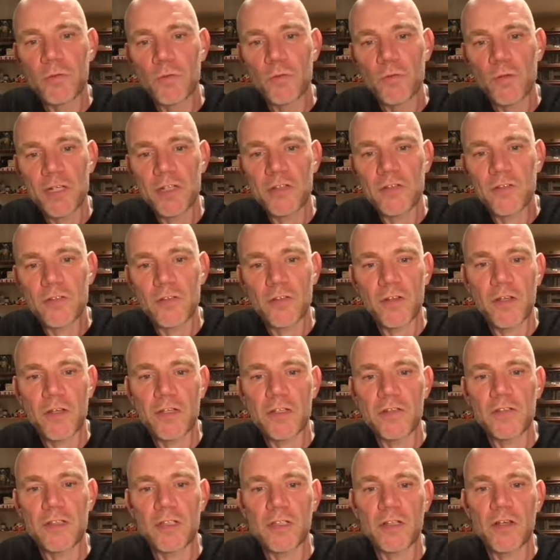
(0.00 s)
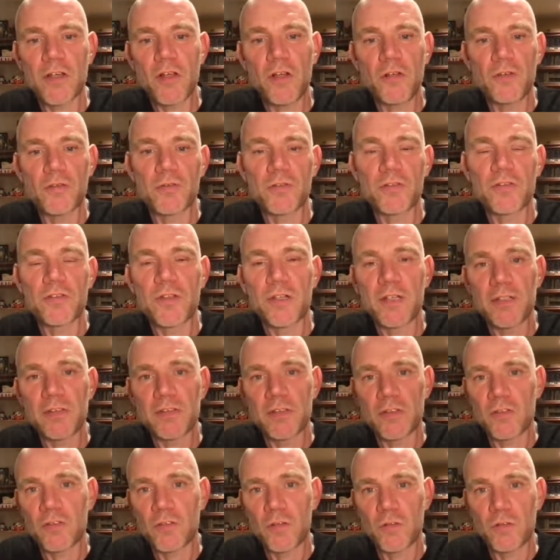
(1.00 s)
rich studies in cultural studies
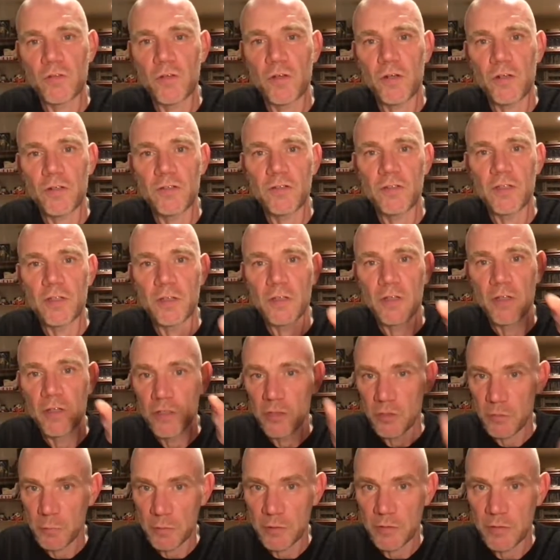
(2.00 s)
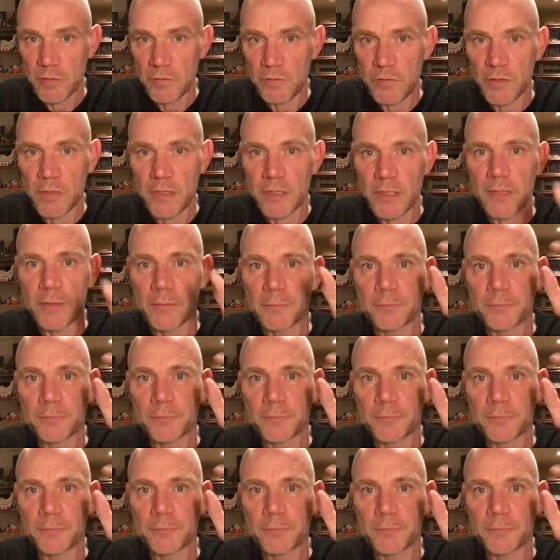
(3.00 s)
and sociology specifically.